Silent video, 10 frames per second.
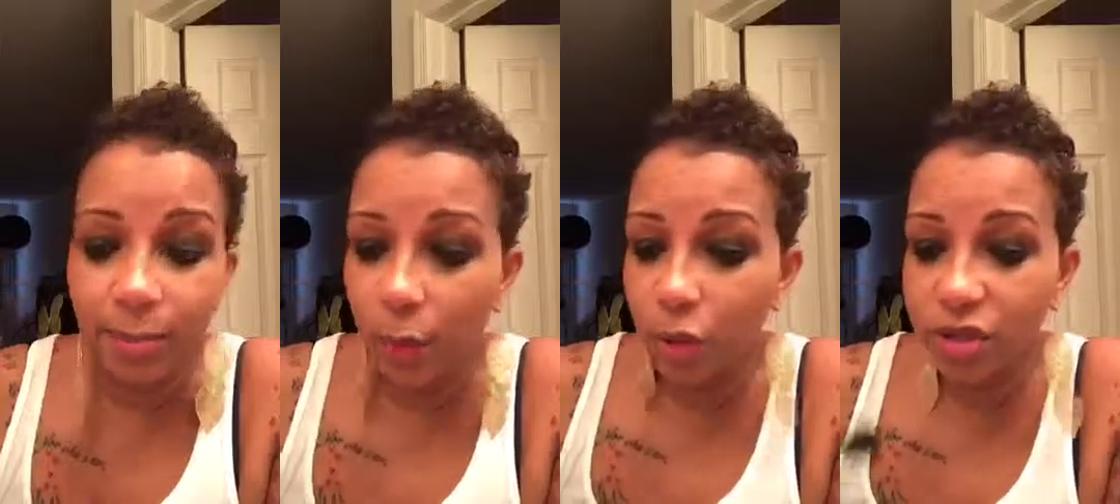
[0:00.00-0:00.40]

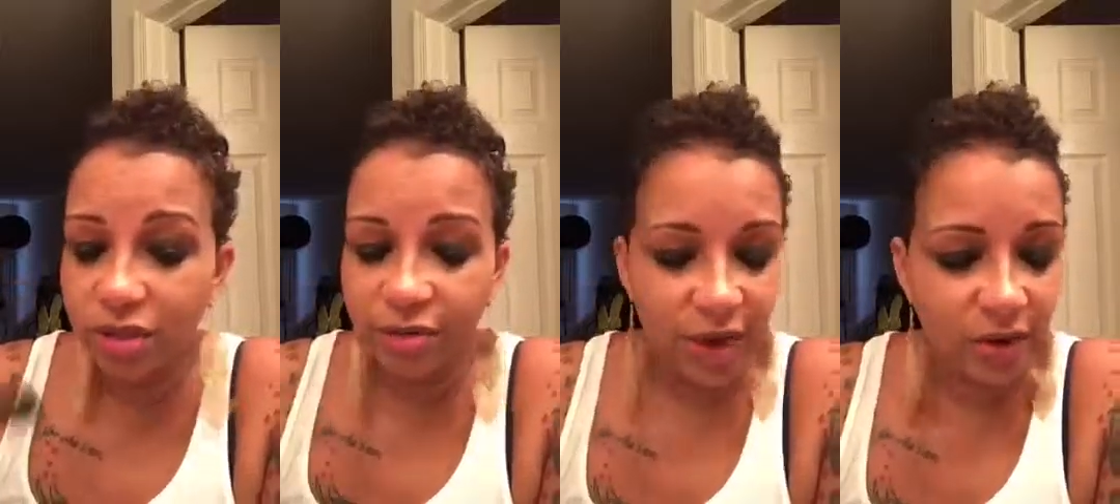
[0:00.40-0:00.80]
Most
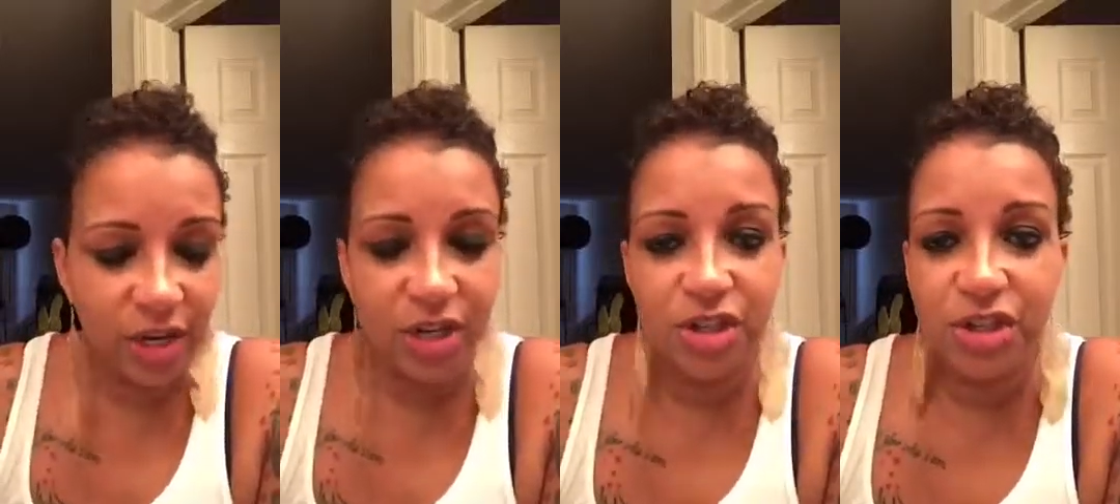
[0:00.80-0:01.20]
of the
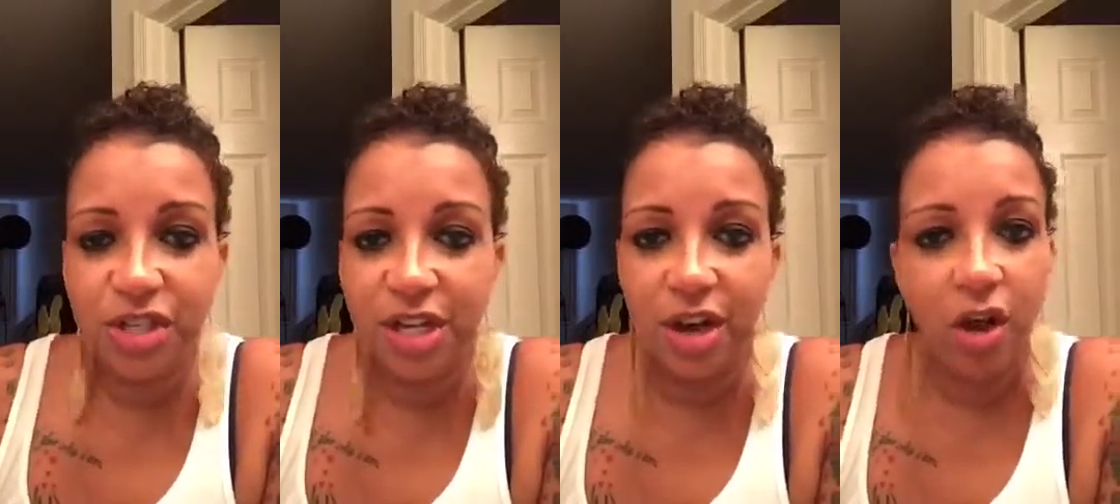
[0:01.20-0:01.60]

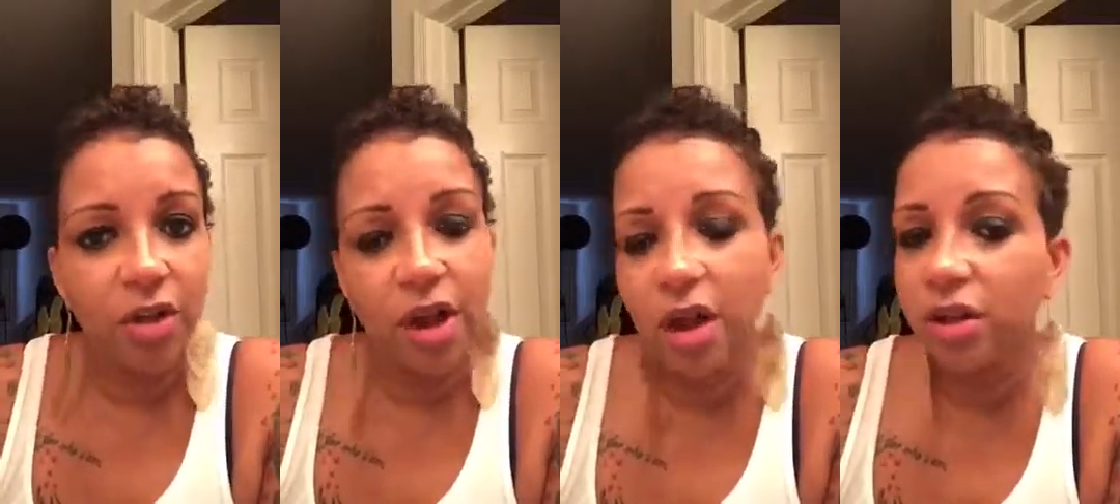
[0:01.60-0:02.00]
foundations and
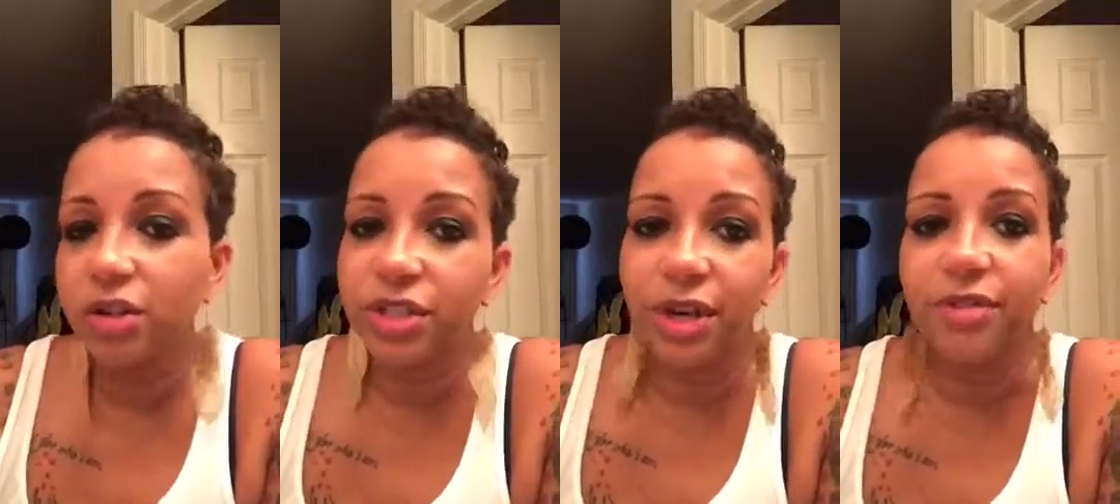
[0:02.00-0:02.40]
all the
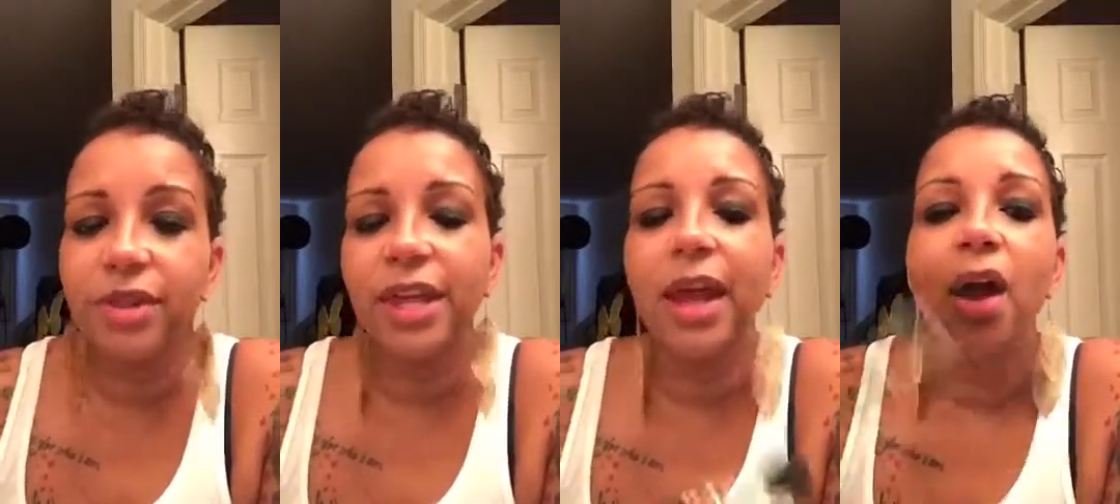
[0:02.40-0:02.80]
colors and
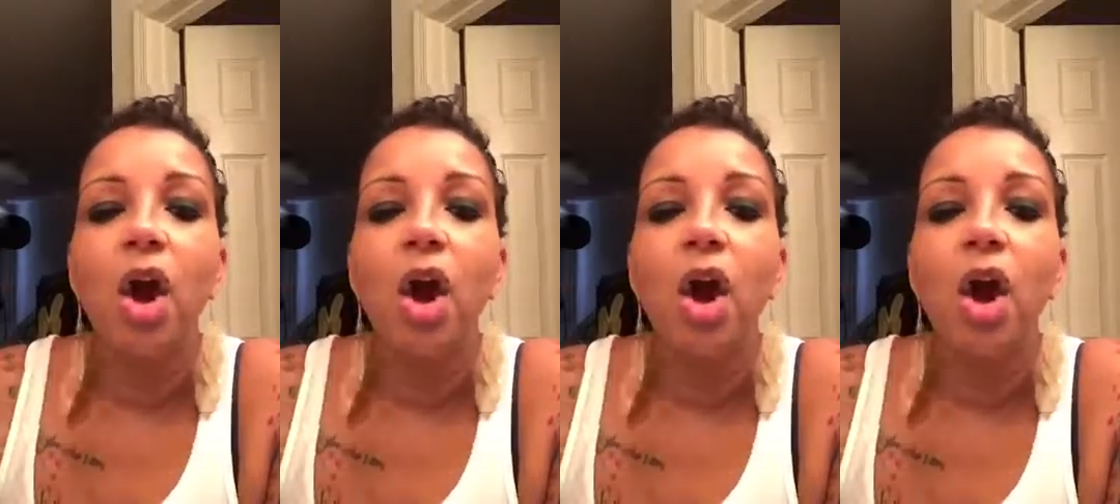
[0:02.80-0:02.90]
everything